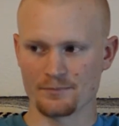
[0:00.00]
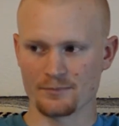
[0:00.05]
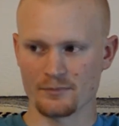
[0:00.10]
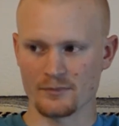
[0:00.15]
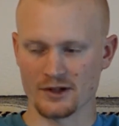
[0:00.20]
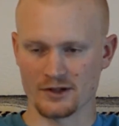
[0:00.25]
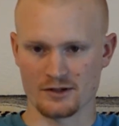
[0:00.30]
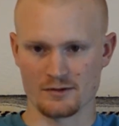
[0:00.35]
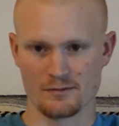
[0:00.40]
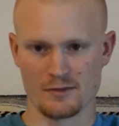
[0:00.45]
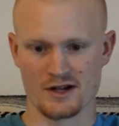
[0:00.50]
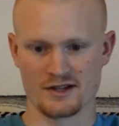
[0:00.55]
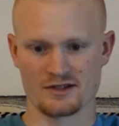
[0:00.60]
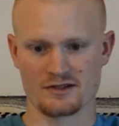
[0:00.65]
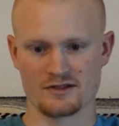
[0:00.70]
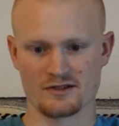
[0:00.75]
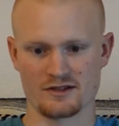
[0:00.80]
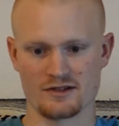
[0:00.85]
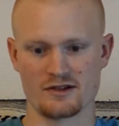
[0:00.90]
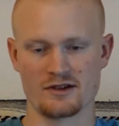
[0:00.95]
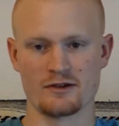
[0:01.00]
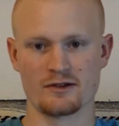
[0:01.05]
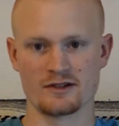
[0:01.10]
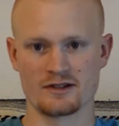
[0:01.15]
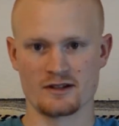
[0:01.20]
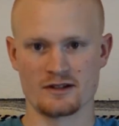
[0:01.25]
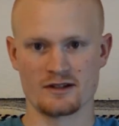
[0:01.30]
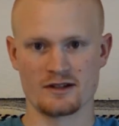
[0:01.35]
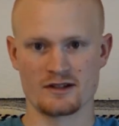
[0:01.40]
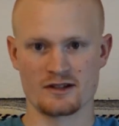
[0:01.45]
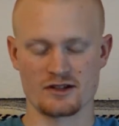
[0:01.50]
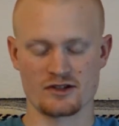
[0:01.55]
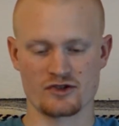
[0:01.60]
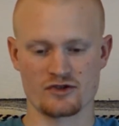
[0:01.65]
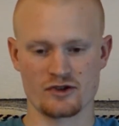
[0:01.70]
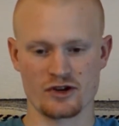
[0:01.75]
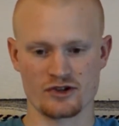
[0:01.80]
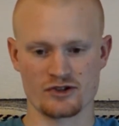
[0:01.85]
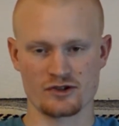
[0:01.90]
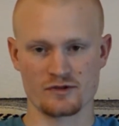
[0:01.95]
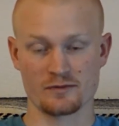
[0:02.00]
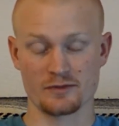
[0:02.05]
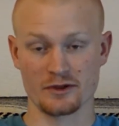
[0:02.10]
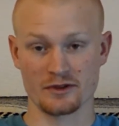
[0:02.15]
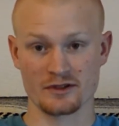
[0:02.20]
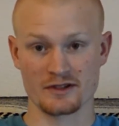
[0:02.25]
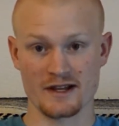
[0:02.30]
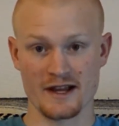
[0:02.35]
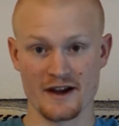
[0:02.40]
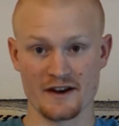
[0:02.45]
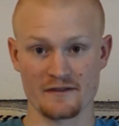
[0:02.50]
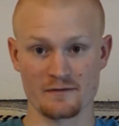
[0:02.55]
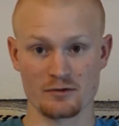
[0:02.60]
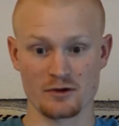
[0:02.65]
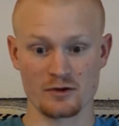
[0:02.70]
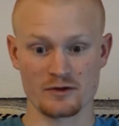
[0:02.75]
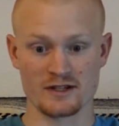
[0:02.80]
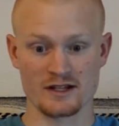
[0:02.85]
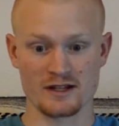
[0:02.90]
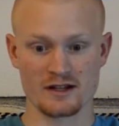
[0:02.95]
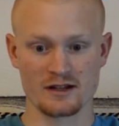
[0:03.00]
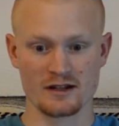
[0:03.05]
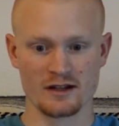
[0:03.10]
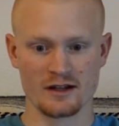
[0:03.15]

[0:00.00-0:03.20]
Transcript: like your muscles, it's a structure built out of protein.